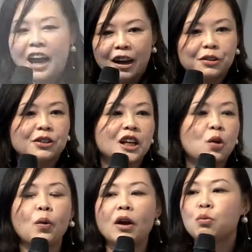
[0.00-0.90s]
I have to say
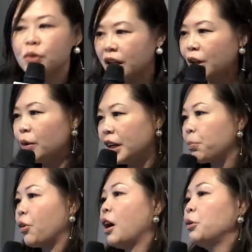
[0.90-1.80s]
we're really, really
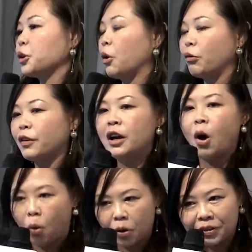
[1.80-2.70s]
proud of
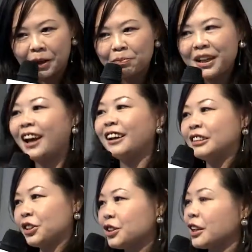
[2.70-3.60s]
all of them,
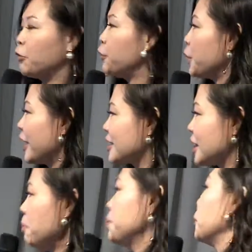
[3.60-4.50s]
and just a few
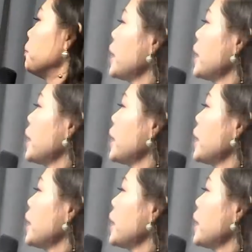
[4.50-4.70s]
examples.